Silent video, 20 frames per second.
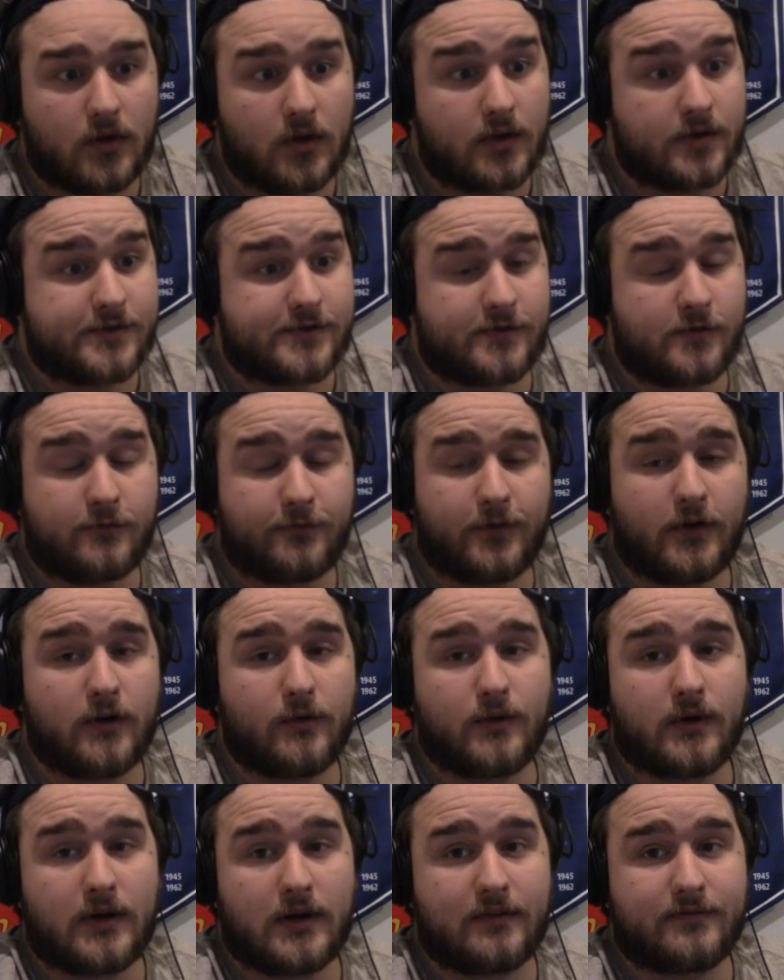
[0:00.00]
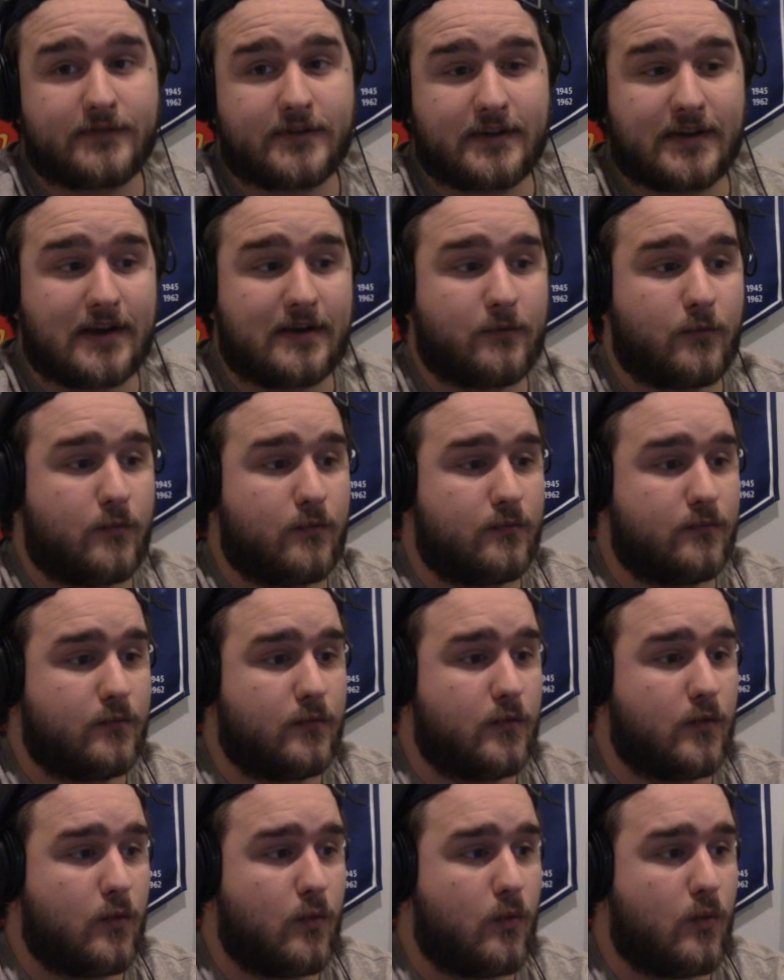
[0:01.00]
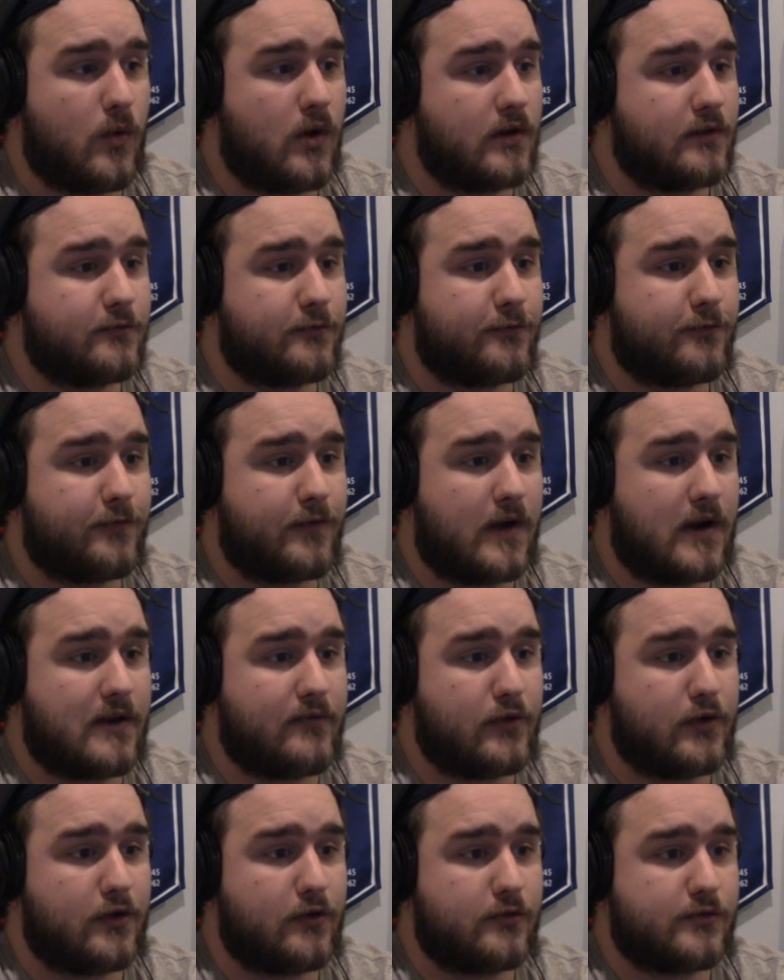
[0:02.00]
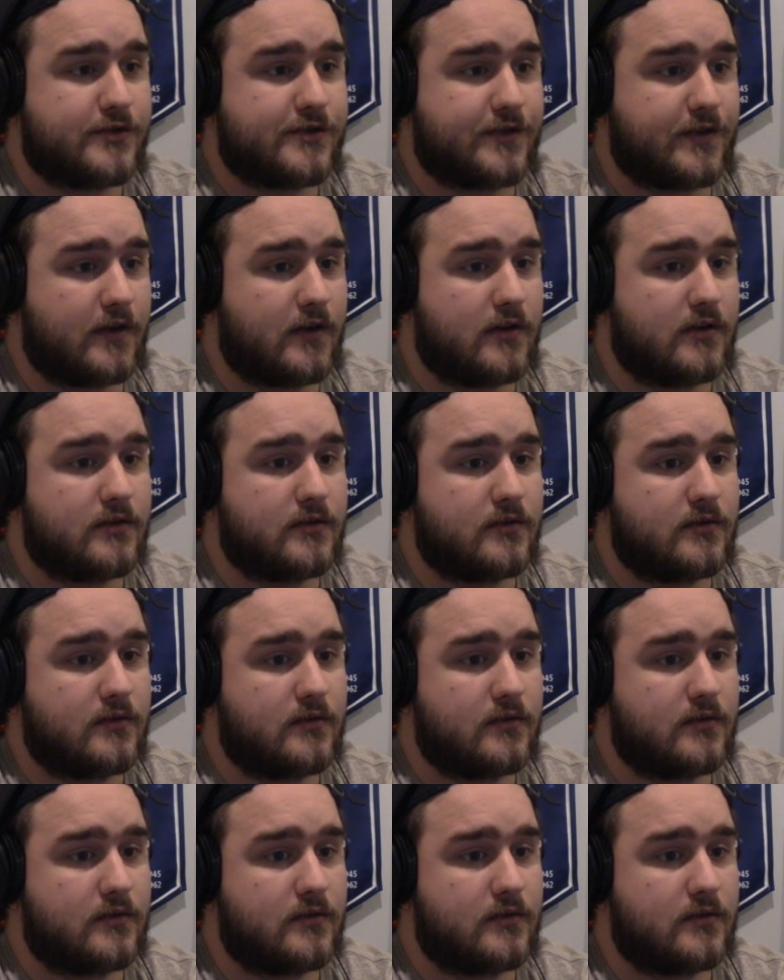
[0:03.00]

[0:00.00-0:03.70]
So far we're off to that 1-5-0 start.